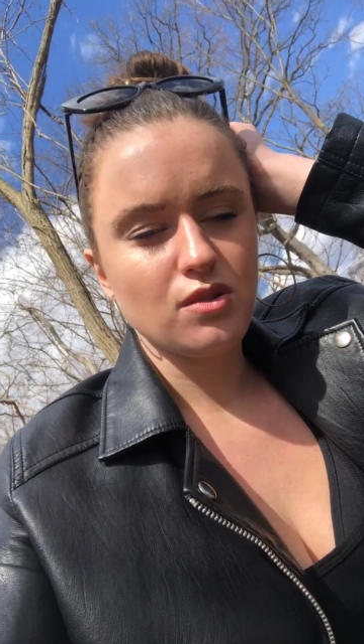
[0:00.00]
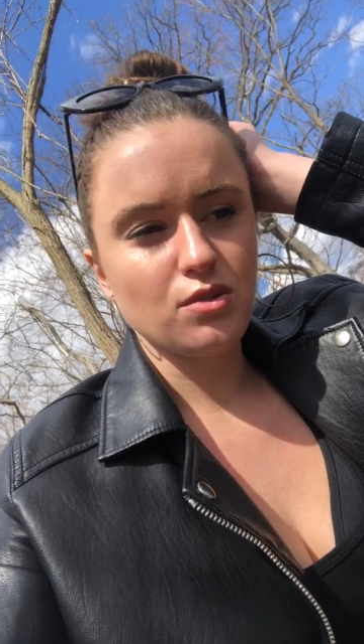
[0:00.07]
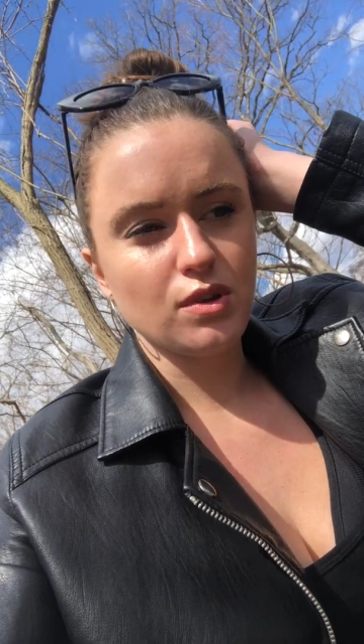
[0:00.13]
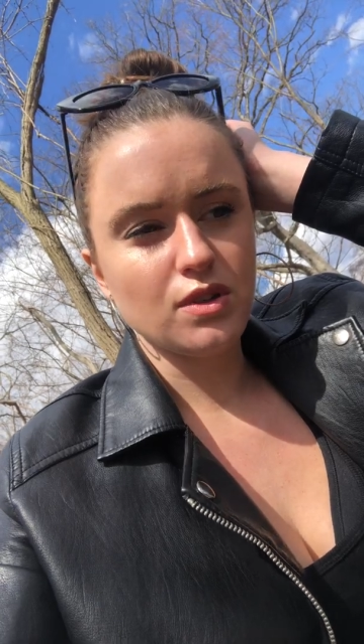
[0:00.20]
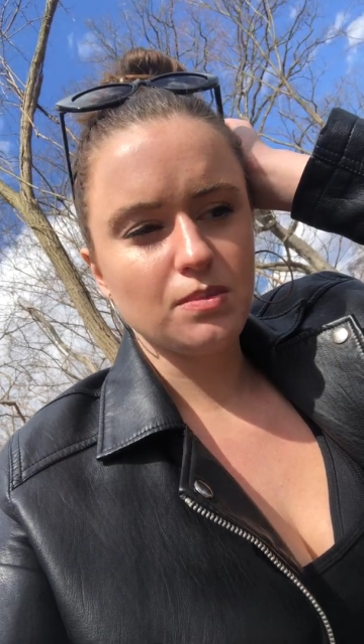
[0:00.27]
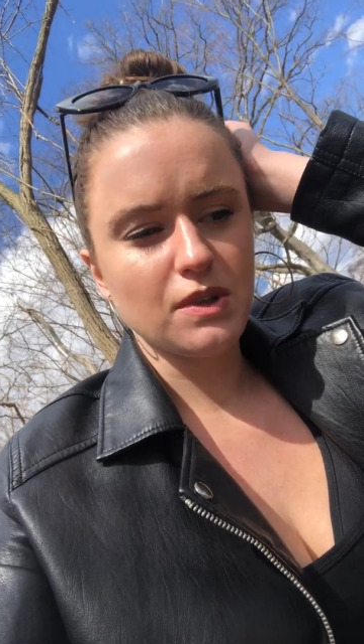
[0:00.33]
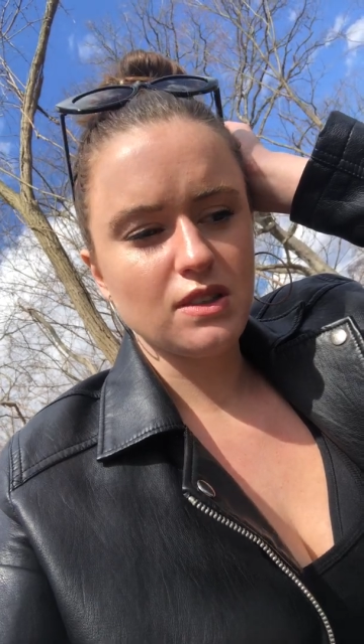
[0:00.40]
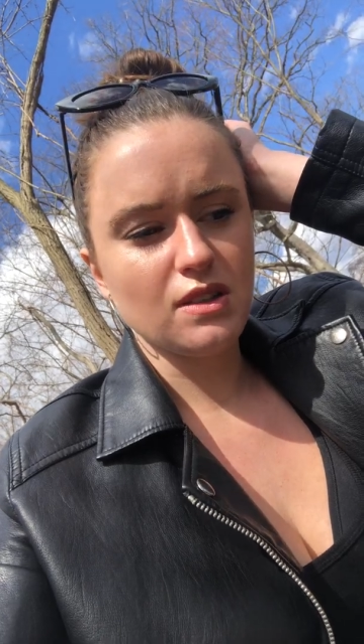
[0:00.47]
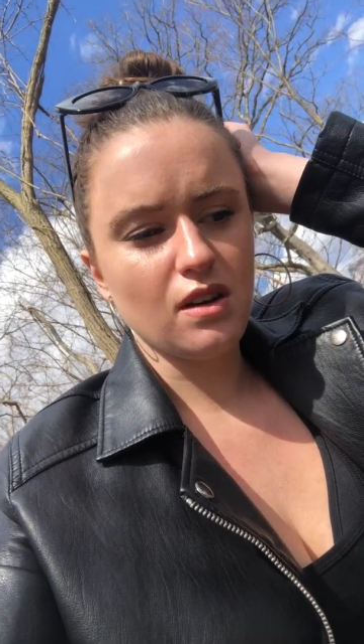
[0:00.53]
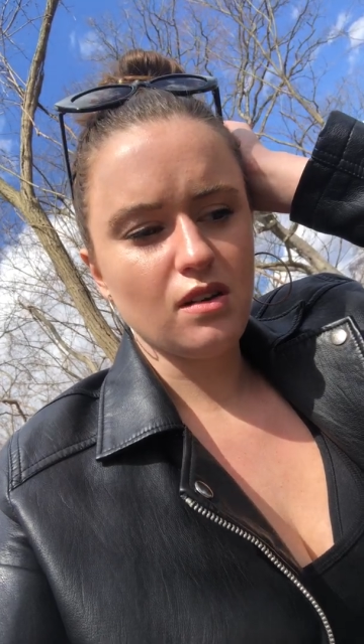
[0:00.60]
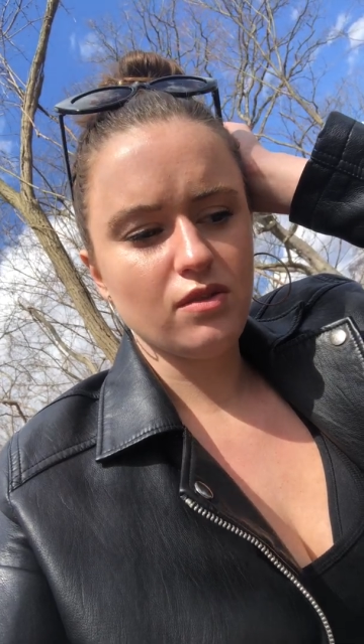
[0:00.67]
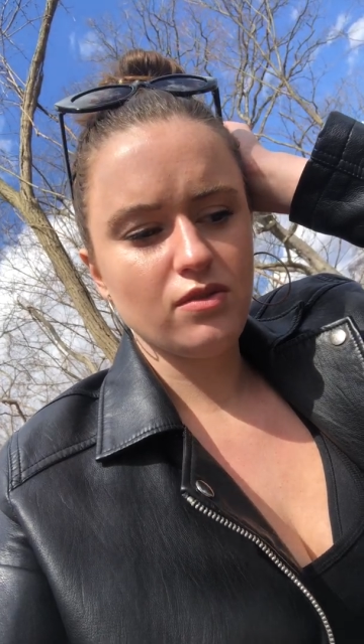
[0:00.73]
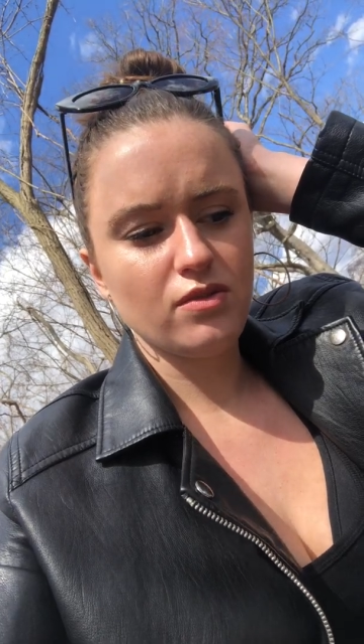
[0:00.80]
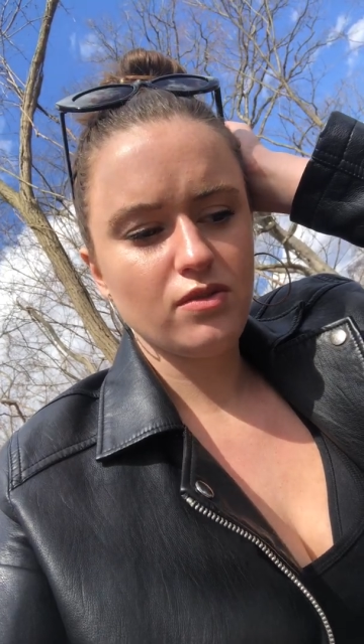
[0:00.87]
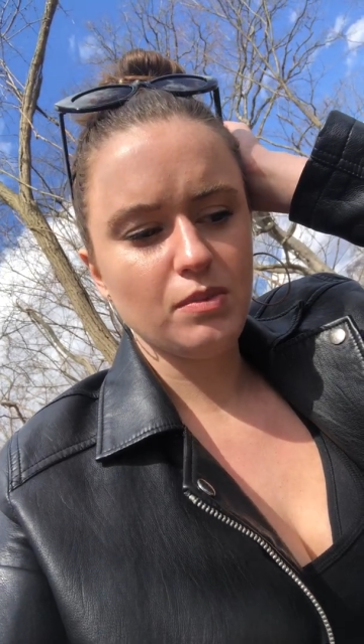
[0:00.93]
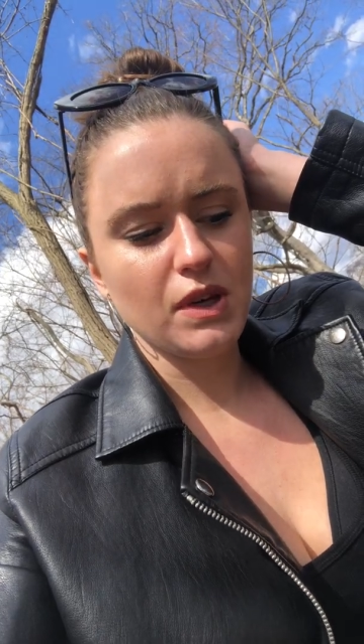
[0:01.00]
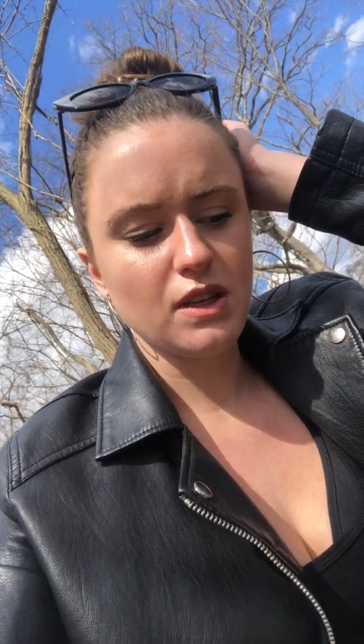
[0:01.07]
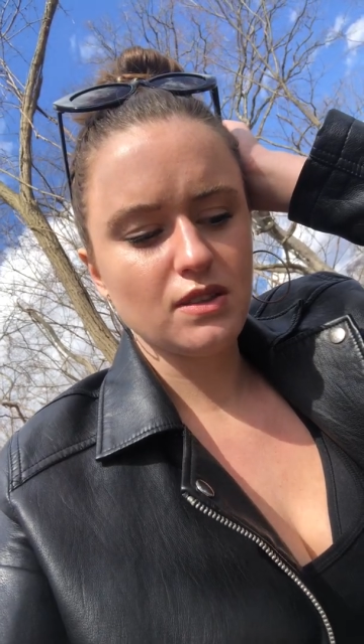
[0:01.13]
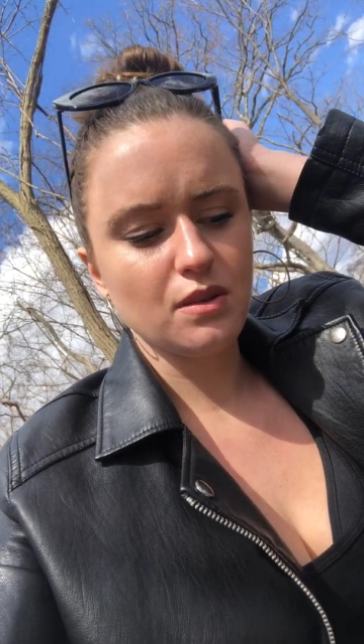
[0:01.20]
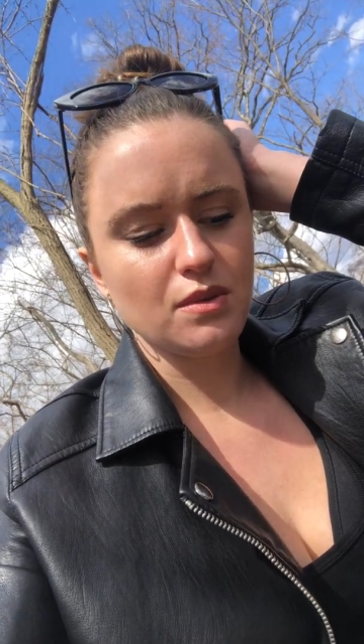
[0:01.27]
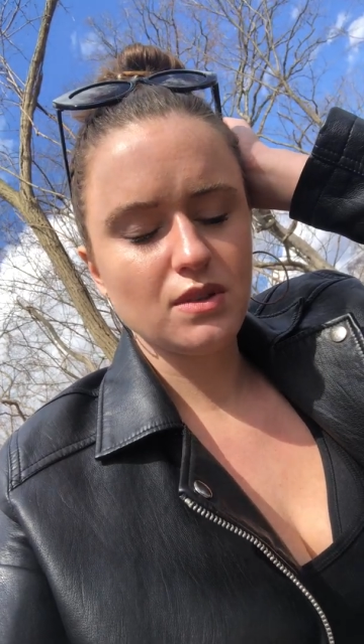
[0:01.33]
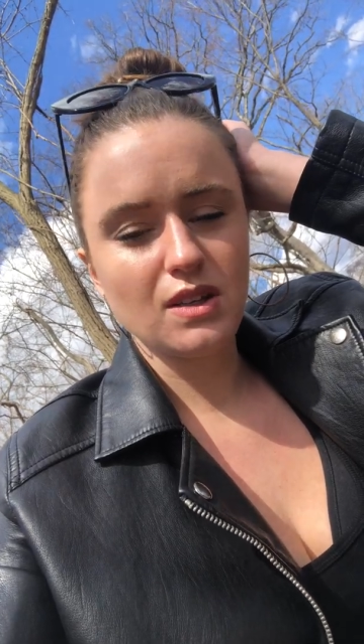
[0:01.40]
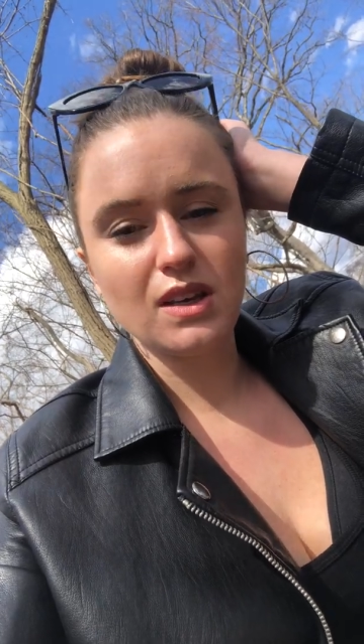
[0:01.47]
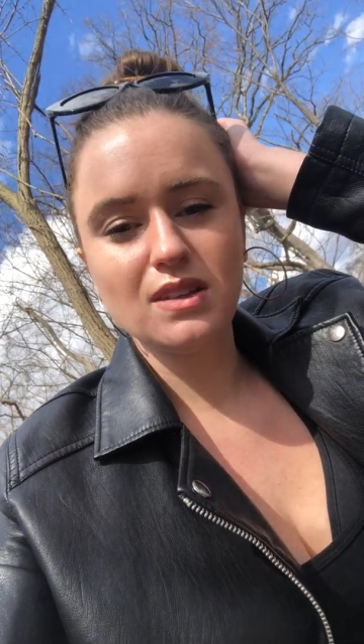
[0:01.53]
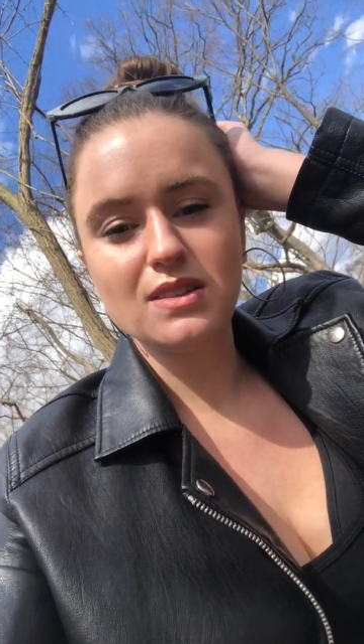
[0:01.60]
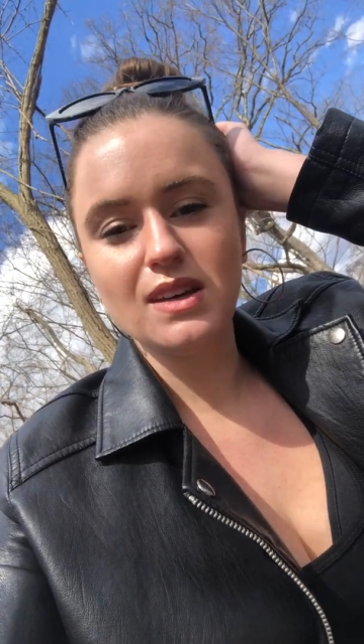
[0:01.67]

towards myself because I was like,